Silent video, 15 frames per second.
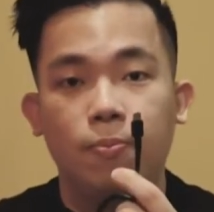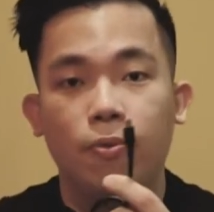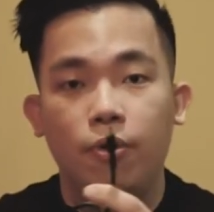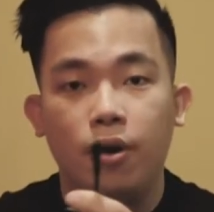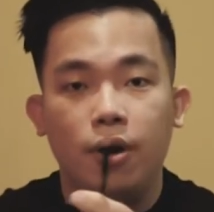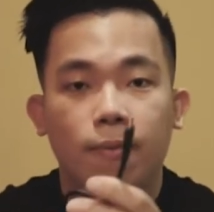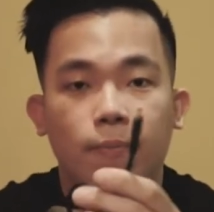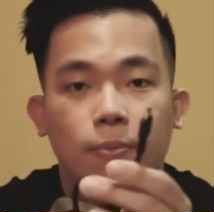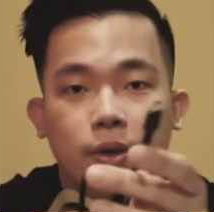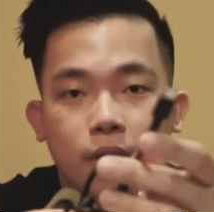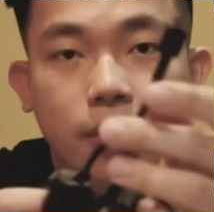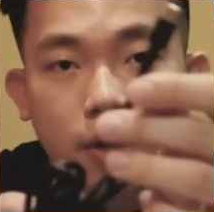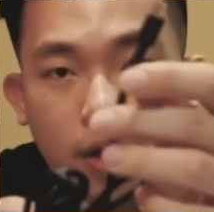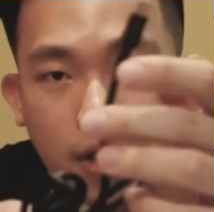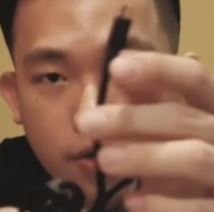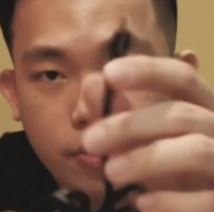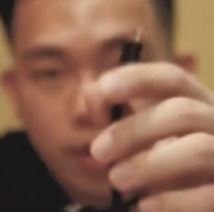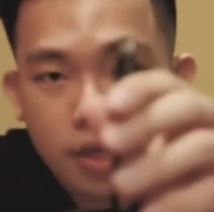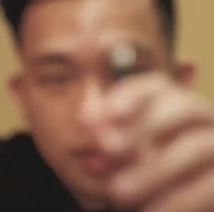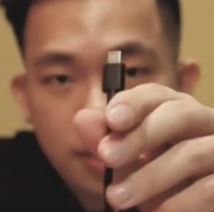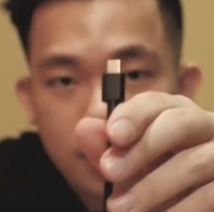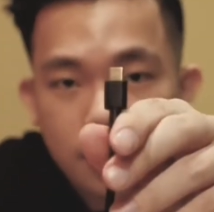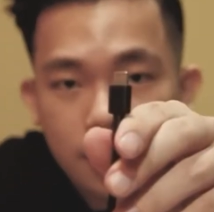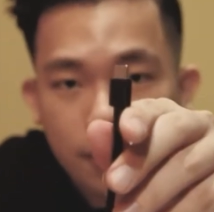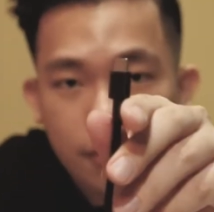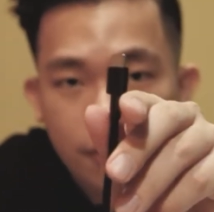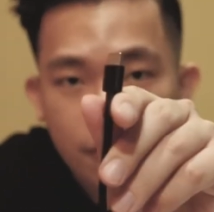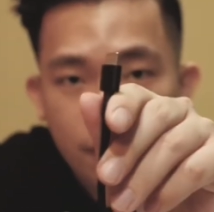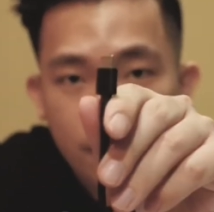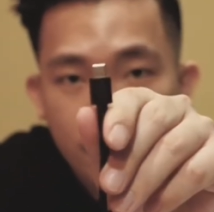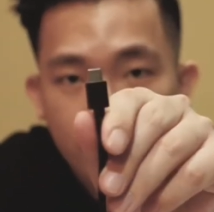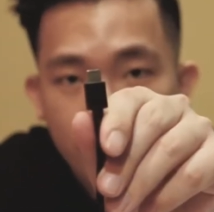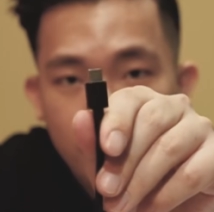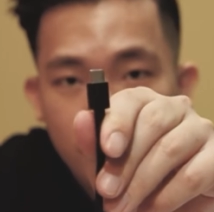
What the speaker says: port. As you guys can see here,